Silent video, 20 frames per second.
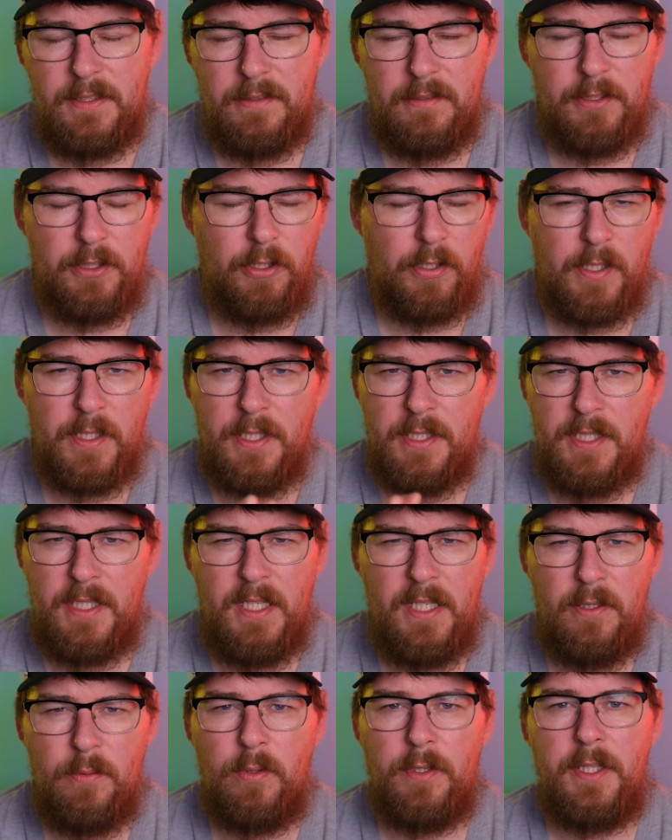sort of
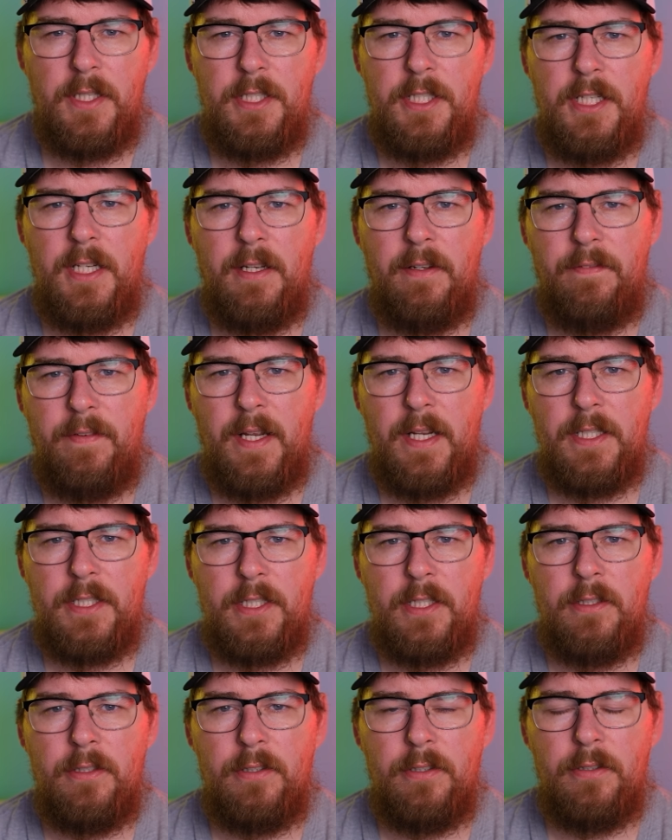see what the GFX
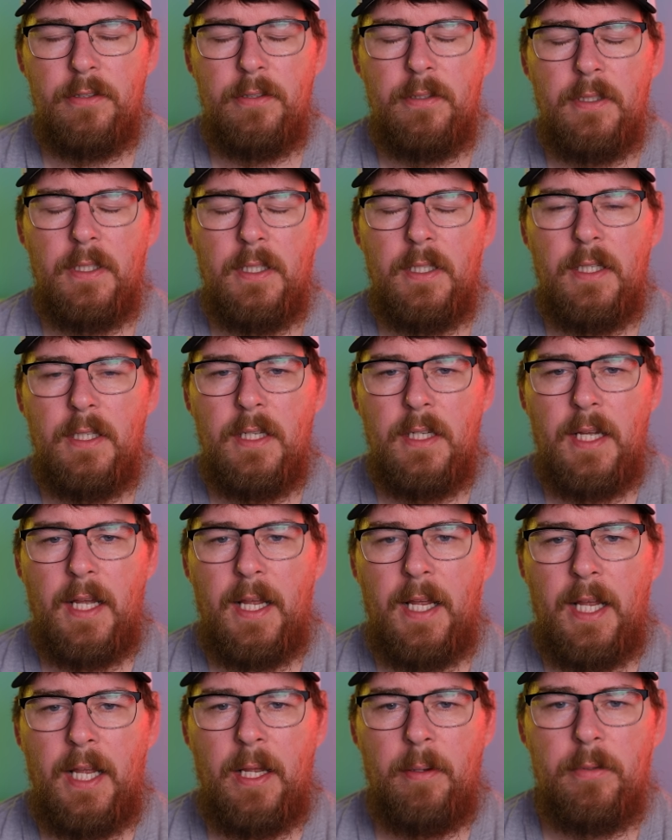can do.
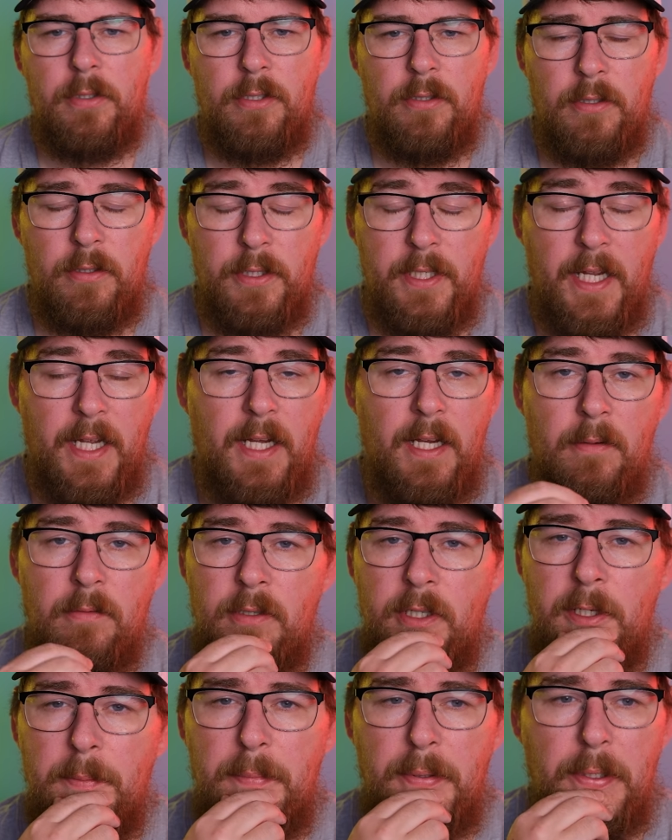I'm
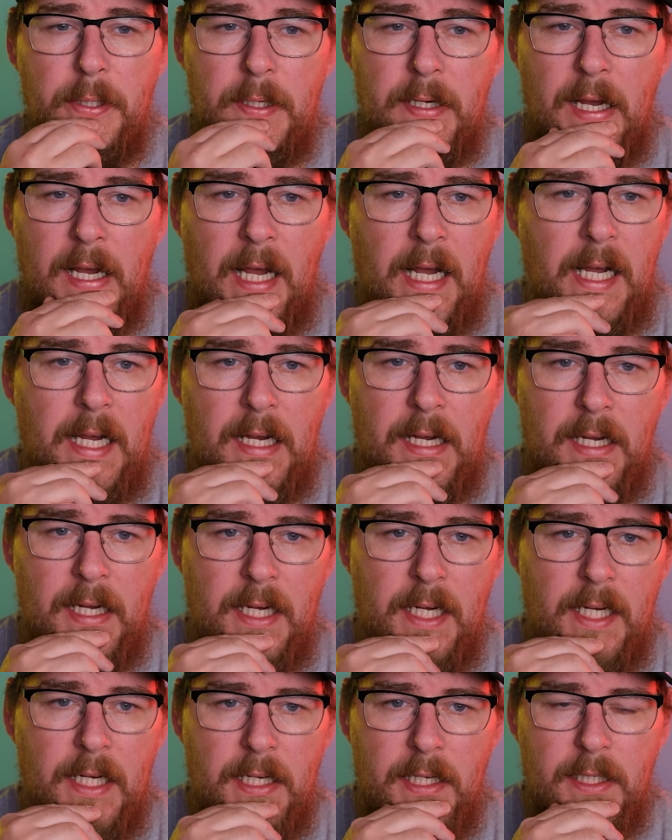going to put
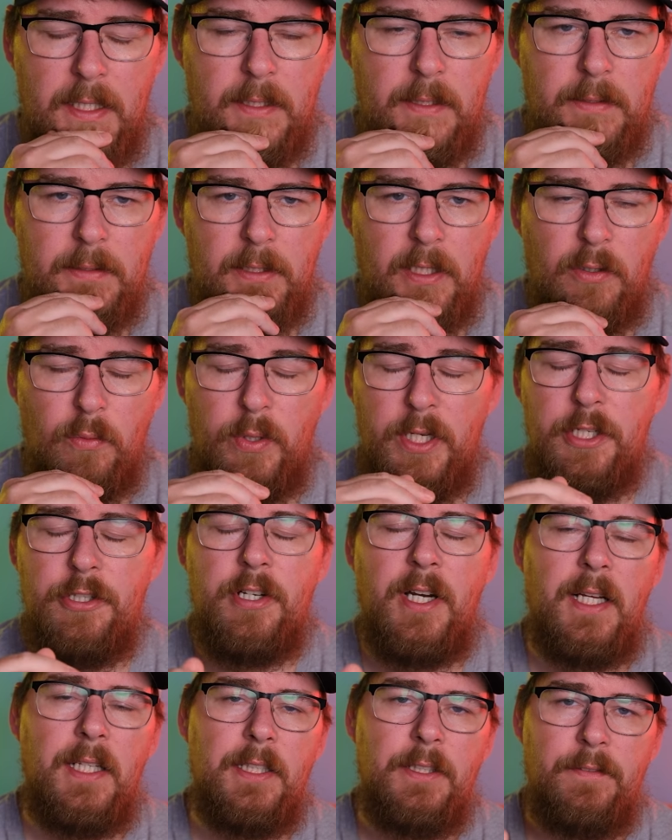a
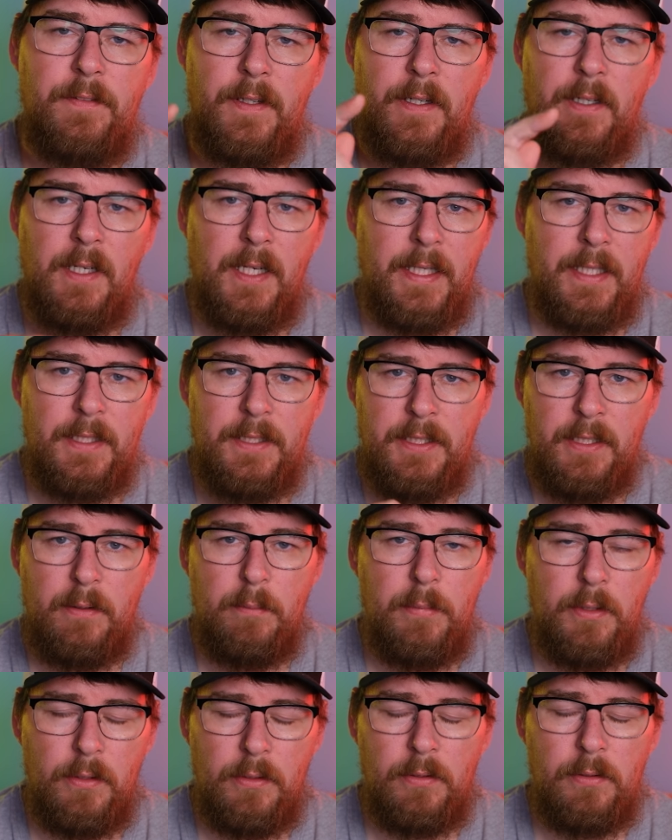WeTransfer link down
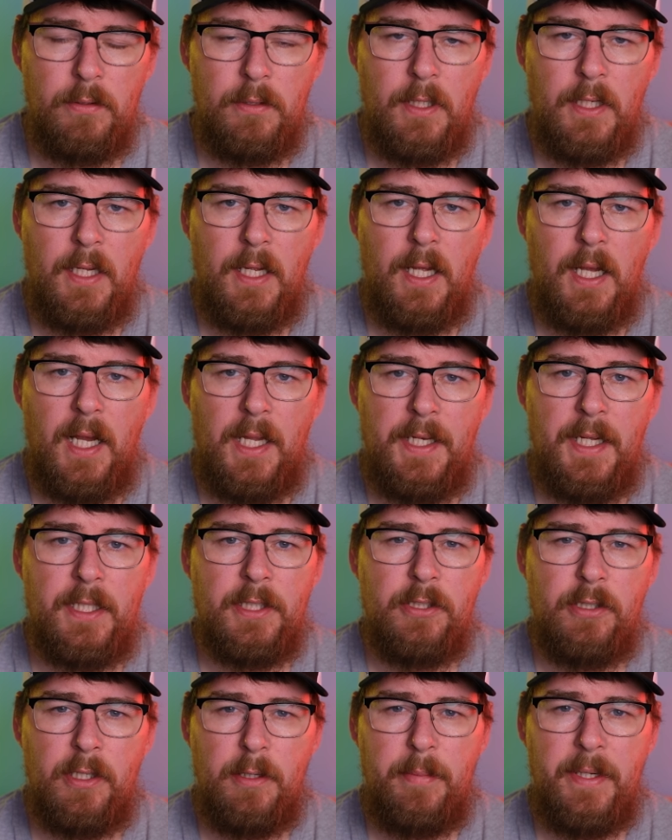below, and that's
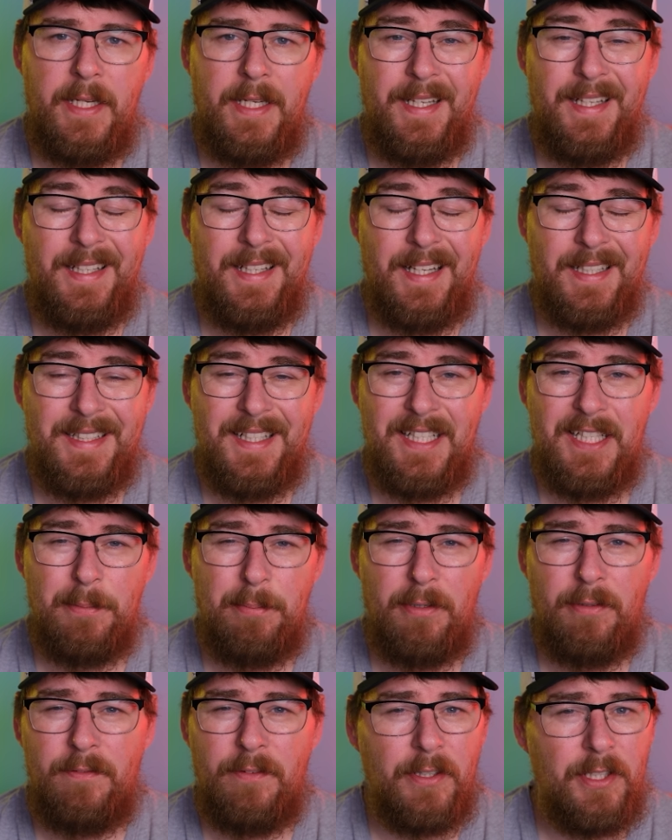going to be
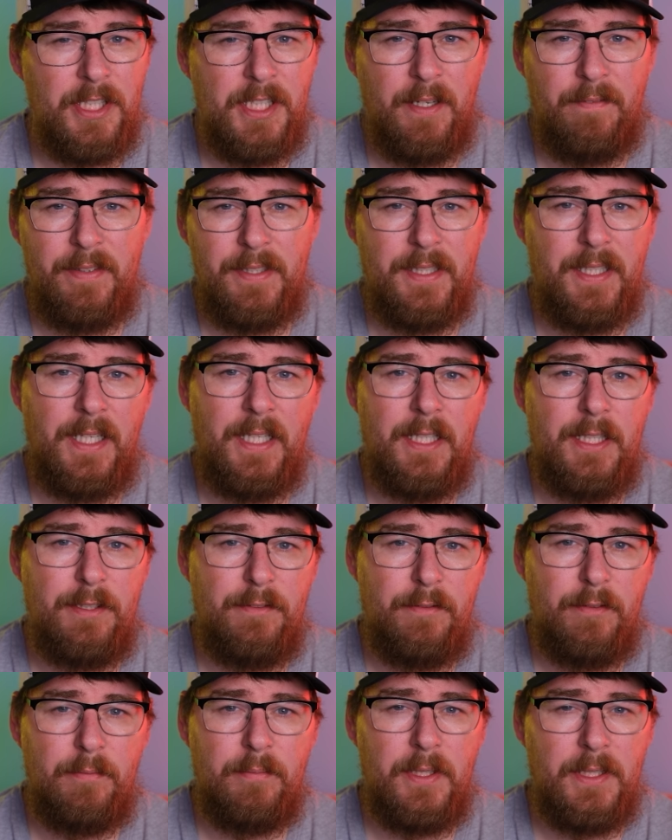accessible for 7 days
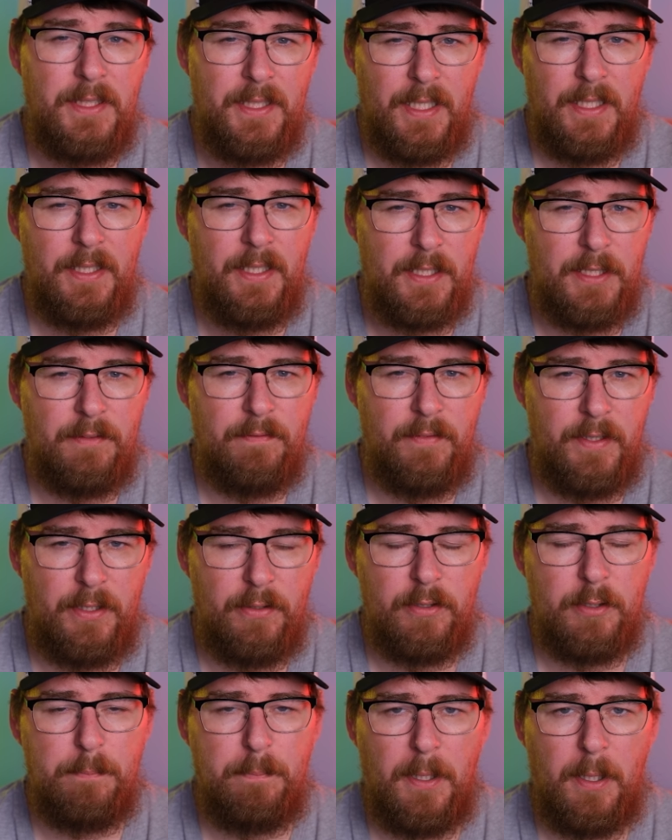from the date this video
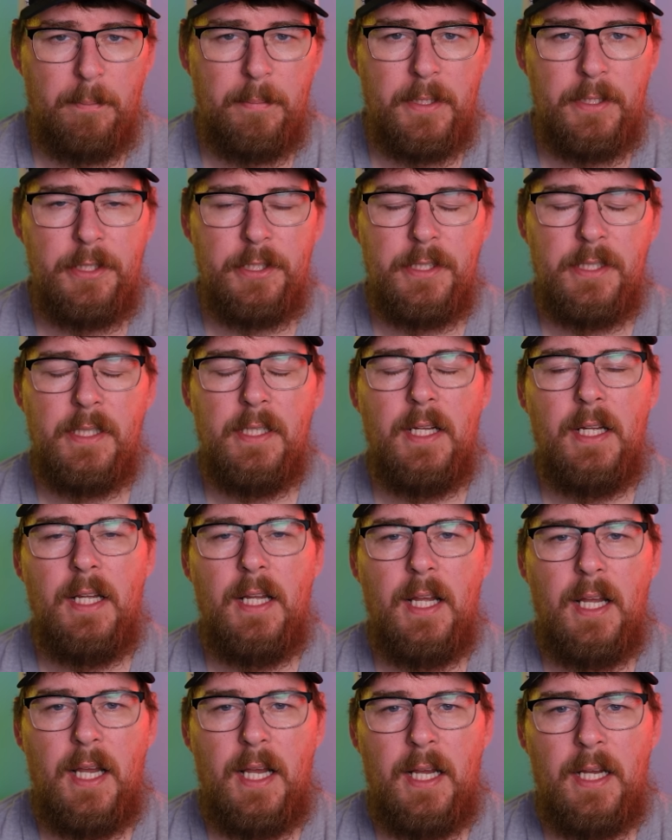is published.
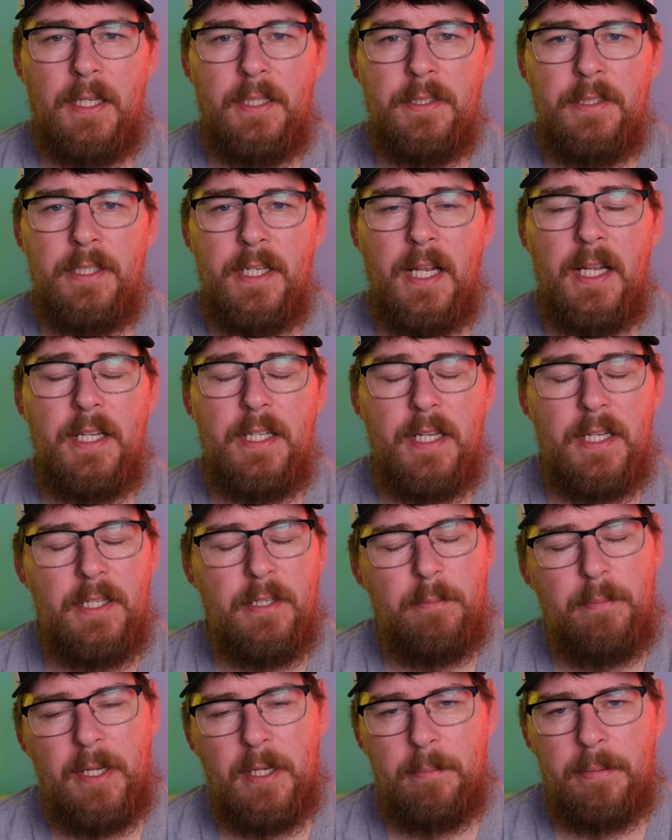And yeah, then
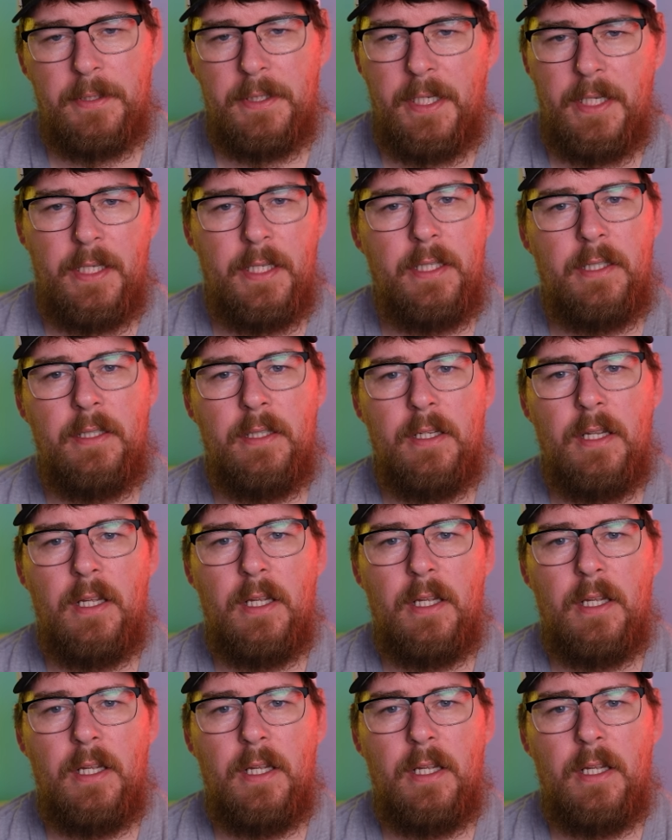you'll be able to